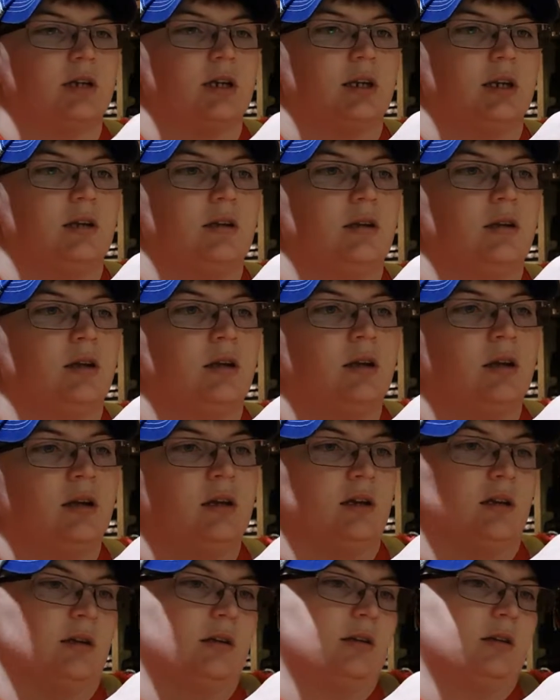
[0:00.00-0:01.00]
And
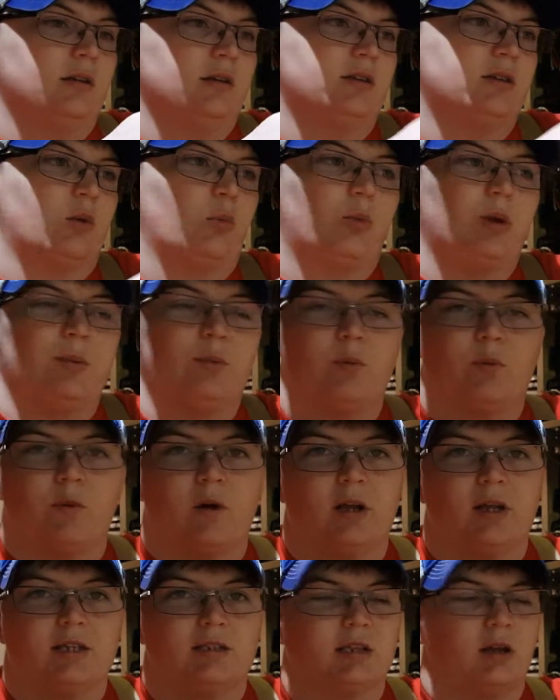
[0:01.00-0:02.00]
some people
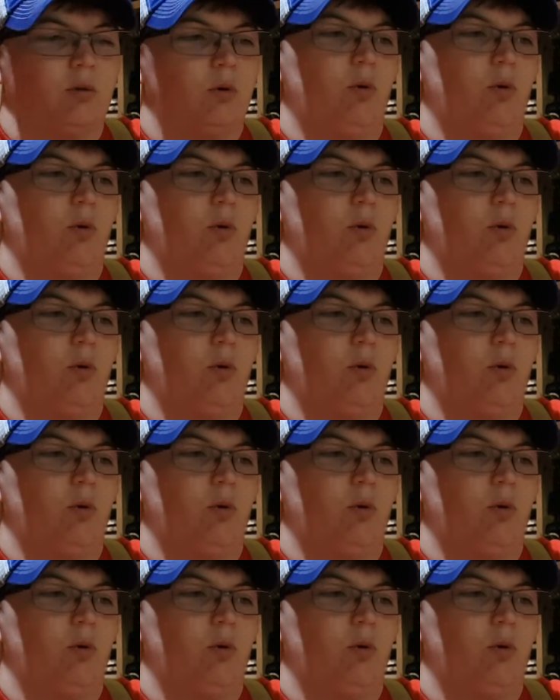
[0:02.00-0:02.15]
probably say,